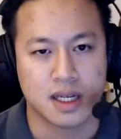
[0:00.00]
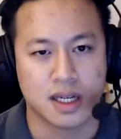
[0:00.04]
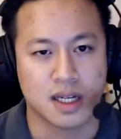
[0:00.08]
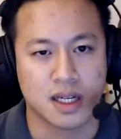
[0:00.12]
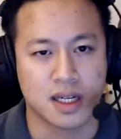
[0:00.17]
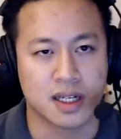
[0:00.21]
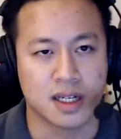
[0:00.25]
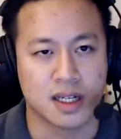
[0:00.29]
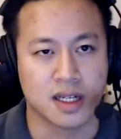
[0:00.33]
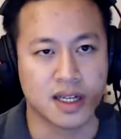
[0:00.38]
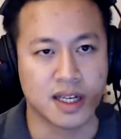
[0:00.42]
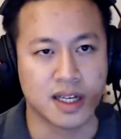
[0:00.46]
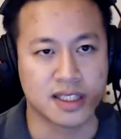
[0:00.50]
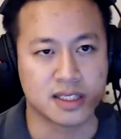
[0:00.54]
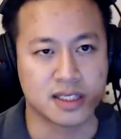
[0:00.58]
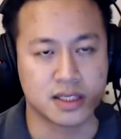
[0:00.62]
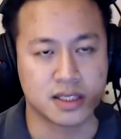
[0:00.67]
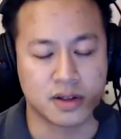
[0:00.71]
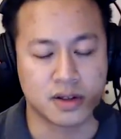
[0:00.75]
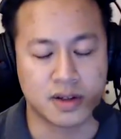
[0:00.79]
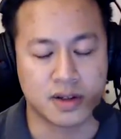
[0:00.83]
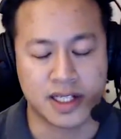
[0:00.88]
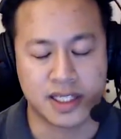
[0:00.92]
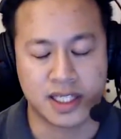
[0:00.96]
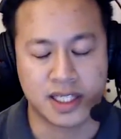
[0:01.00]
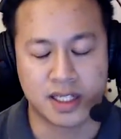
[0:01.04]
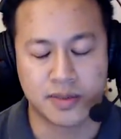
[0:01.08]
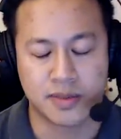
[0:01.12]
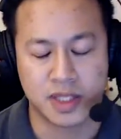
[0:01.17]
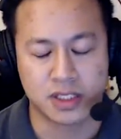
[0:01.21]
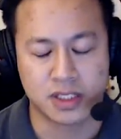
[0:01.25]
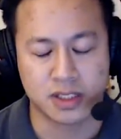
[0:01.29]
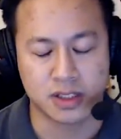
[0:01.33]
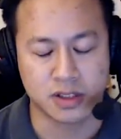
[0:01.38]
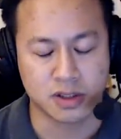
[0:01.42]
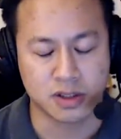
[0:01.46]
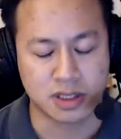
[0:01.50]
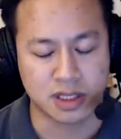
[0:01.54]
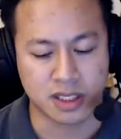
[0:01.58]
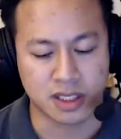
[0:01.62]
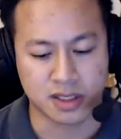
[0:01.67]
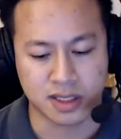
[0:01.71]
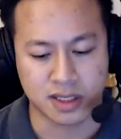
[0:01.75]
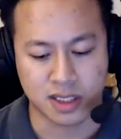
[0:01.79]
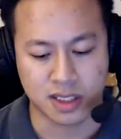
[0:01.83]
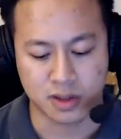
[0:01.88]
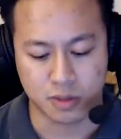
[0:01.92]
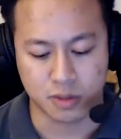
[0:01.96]
And so I get a bunch of
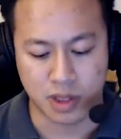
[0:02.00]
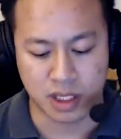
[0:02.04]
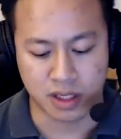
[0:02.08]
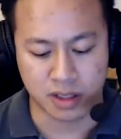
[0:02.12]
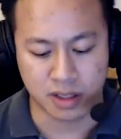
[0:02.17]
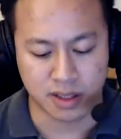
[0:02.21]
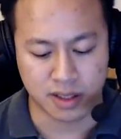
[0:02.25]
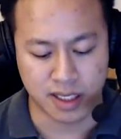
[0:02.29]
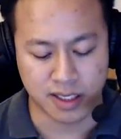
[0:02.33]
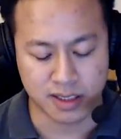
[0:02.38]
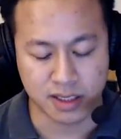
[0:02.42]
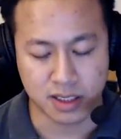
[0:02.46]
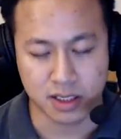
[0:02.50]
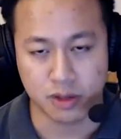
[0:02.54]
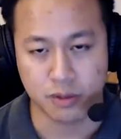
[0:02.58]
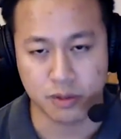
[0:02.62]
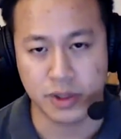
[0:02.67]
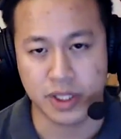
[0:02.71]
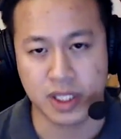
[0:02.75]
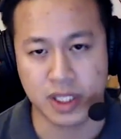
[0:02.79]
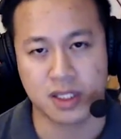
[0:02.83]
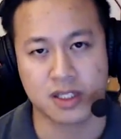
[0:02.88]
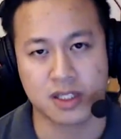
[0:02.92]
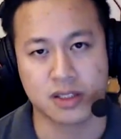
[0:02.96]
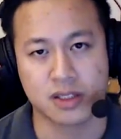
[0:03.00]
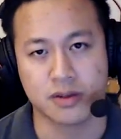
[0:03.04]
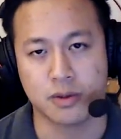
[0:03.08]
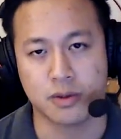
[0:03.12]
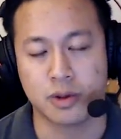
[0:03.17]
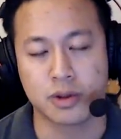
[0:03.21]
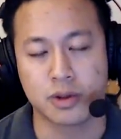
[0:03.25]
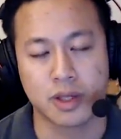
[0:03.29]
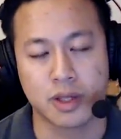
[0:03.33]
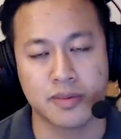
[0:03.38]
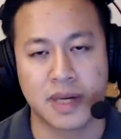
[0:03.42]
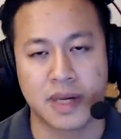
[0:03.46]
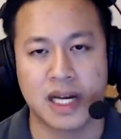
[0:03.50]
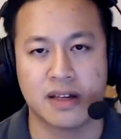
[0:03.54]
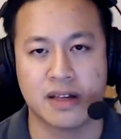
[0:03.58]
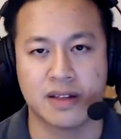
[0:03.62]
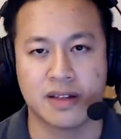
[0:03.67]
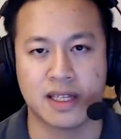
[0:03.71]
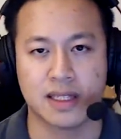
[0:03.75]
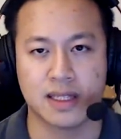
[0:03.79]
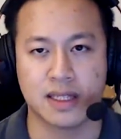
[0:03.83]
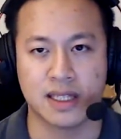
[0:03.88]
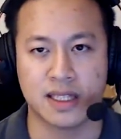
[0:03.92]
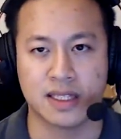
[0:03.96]
newsletters as well. And so we'll compile
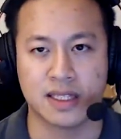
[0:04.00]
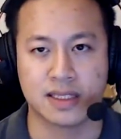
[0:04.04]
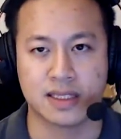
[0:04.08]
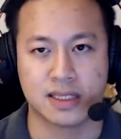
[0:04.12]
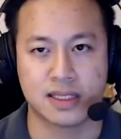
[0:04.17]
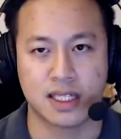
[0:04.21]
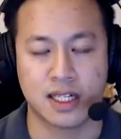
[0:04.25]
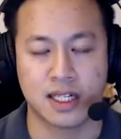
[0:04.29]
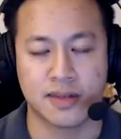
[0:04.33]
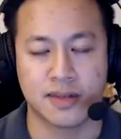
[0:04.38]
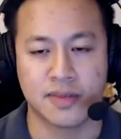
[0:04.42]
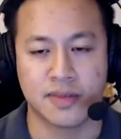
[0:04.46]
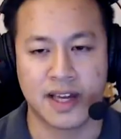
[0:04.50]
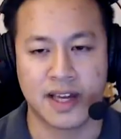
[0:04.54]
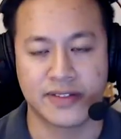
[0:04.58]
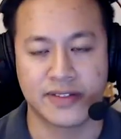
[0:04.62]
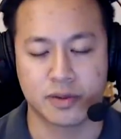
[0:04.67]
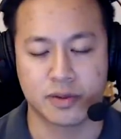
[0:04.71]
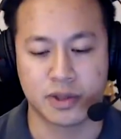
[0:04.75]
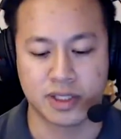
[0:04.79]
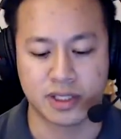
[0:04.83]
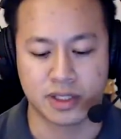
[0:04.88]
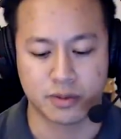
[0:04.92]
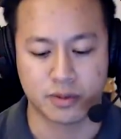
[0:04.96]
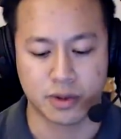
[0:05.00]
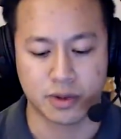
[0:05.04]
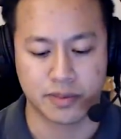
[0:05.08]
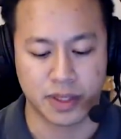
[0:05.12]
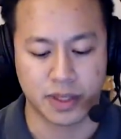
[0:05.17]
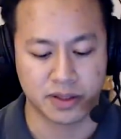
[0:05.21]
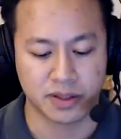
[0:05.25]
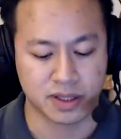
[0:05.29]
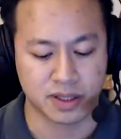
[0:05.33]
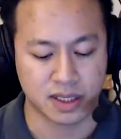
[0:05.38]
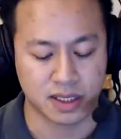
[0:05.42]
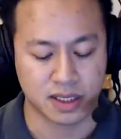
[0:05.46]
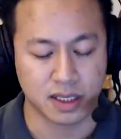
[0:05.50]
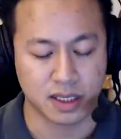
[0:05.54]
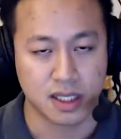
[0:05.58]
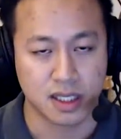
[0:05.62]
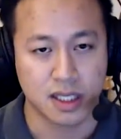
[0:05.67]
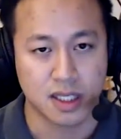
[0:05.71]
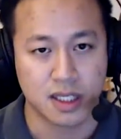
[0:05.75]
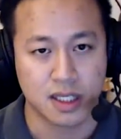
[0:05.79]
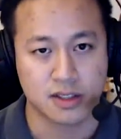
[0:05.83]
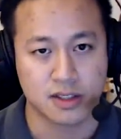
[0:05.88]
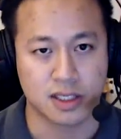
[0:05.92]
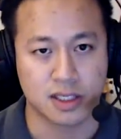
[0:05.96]
that list afterwards, and we'll post it
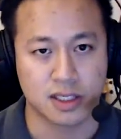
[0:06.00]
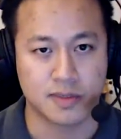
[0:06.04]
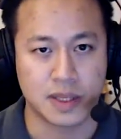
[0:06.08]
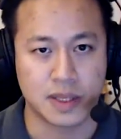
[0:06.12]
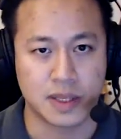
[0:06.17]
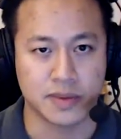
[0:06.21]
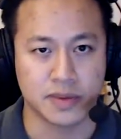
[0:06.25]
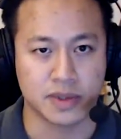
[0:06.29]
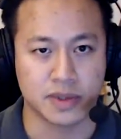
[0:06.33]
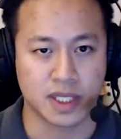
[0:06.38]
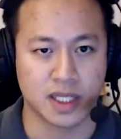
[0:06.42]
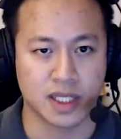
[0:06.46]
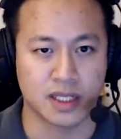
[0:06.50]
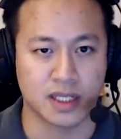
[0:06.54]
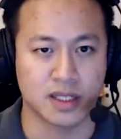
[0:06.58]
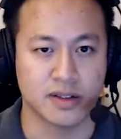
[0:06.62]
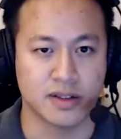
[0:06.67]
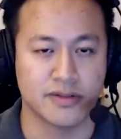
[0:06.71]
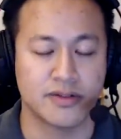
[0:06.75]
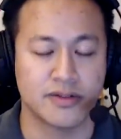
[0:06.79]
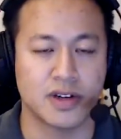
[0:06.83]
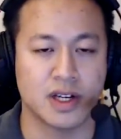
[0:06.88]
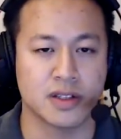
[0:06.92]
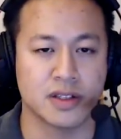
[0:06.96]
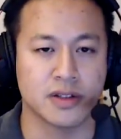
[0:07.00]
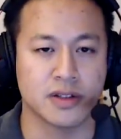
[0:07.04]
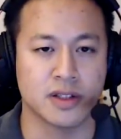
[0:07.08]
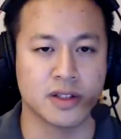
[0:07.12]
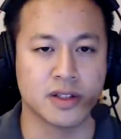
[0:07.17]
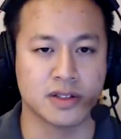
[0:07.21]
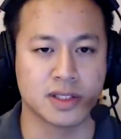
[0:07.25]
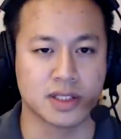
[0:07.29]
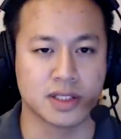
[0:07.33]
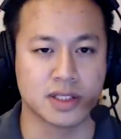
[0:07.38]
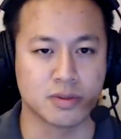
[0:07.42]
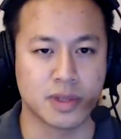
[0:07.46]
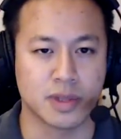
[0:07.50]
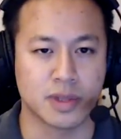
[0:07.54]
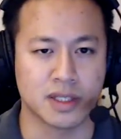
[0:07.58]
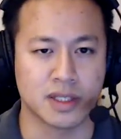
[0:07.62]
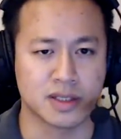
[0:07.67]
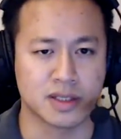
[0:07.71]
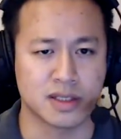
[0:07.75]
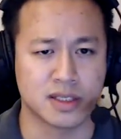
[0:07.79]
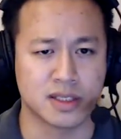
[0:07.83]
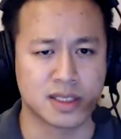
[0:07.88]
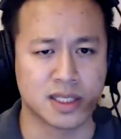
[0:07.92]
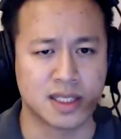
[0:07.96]
so that people can follow those as
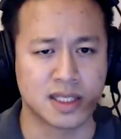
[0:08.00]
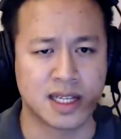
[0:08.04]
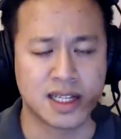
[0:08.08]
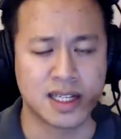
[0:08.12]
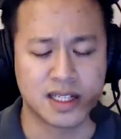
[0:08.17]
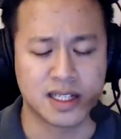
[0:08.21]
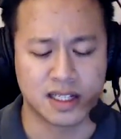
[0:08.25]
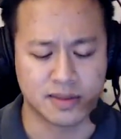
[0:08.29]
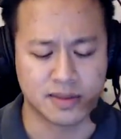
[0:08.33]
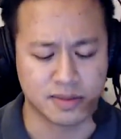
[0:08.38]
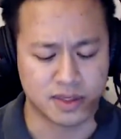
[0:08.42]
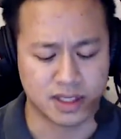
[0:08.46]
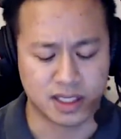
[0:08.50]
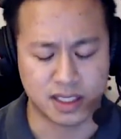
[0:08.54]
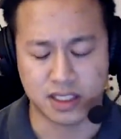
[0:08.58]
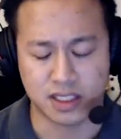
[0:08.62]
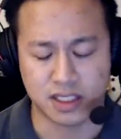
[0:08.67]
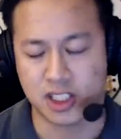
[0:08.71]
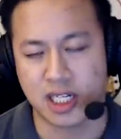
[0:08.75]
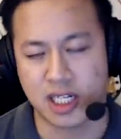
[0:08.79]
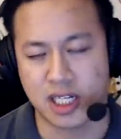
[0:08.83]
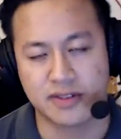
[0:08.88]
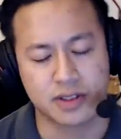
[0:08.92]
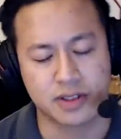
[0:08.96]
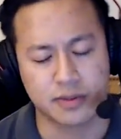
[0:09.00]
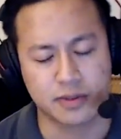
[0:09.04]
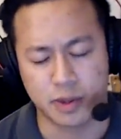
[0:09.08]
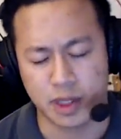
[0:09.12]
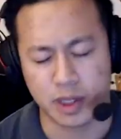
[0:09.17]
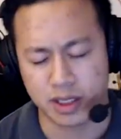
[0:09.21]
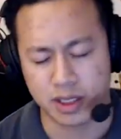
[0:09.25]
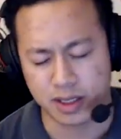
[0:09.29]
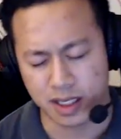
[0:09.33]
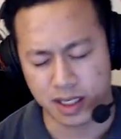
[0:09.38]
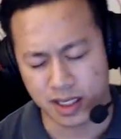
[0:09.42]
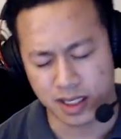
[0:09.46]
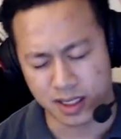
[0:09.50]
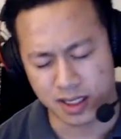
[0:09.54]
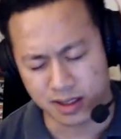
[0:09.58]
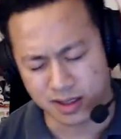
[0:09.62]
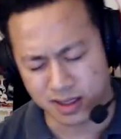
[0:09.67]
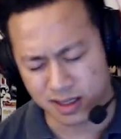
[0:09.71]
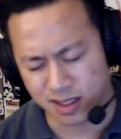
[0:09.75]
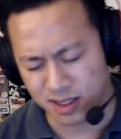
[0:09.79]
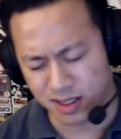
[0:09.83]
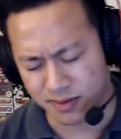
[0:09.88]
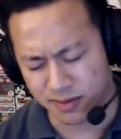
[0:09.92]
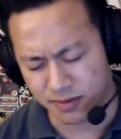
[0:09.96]
well. So there's a lot like JavaScript Weekly,
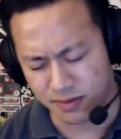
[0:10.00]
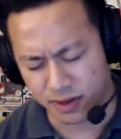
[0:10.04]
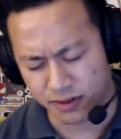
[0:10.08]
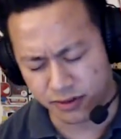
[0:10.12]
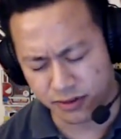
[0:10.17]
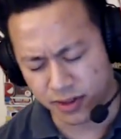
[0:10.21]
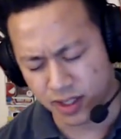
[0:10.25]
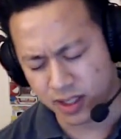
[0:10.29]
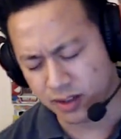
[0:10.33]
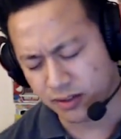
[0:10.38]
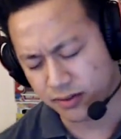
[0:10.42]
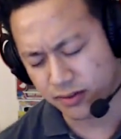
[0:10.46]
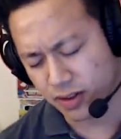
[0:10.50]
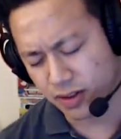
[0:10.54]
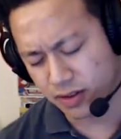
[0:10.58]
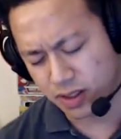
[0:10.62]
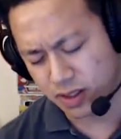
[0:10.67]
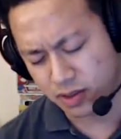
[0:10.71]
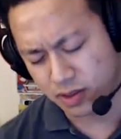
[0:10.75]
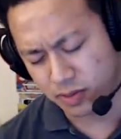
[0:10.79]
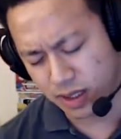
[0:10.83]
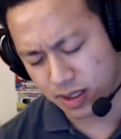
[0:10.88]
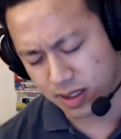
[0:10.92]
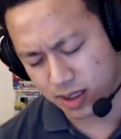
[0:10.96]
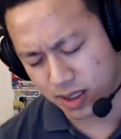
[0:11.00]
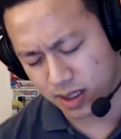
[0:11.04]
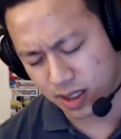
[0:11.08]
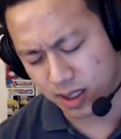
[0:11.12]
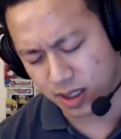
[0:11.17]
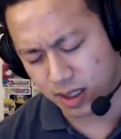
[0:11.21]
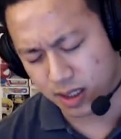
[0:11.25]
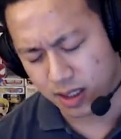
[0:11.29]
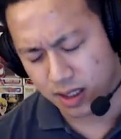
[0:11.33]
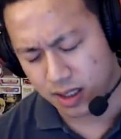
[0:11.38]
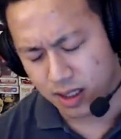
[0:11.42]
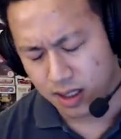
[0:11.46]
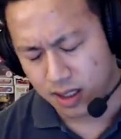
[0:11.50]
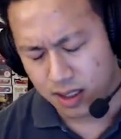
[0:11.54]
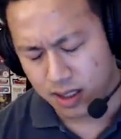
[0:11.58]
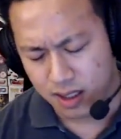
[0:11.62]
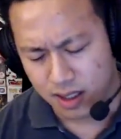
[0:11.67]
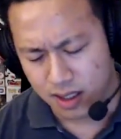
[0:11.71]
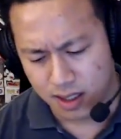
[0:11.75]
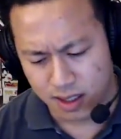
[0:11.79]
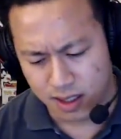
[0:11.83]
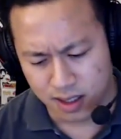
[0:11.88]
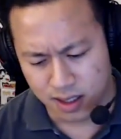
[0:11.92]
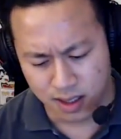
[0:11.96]
there's a Front-End Focus Weekly,
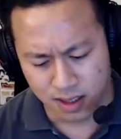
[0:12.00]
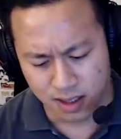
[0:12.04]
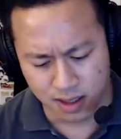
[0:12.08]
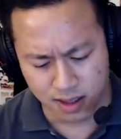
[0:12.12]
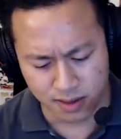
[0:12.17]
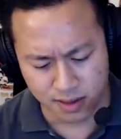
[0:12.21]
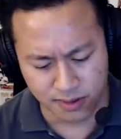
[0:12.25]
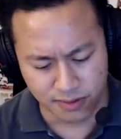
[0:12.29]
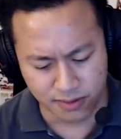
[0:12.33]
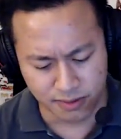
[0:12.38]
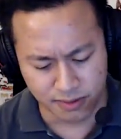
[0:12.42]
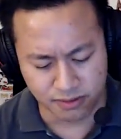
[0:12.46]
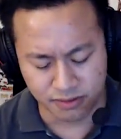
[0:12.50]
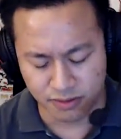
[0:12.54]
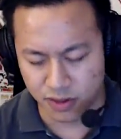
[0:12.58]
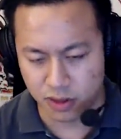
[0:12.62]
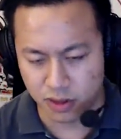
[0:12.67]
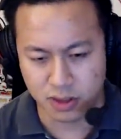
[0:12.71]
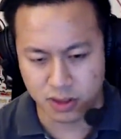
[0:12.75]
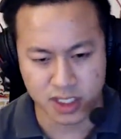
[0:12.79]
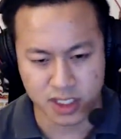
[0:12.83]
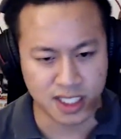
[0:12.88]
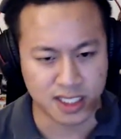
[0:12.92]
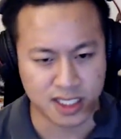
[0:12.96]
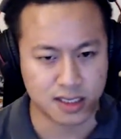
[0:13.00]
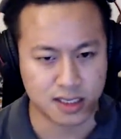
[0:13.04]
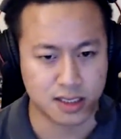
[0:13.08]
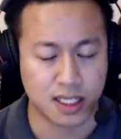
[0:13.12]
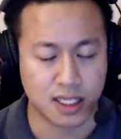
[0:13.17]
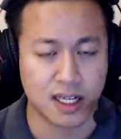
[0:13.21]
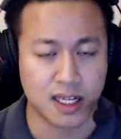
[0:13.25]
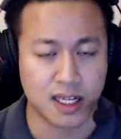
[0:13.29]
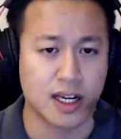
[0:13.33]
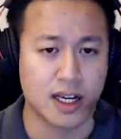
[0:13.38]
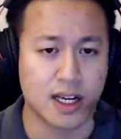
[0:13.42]
Vue.js.